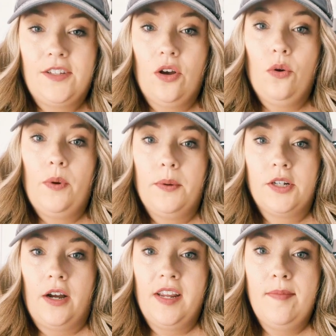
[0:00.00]
so we were
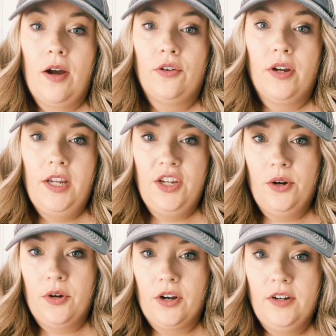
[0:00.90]
talking about Greek
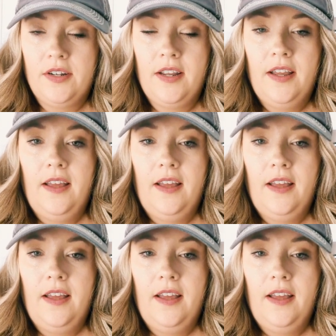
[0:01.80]
yogurt.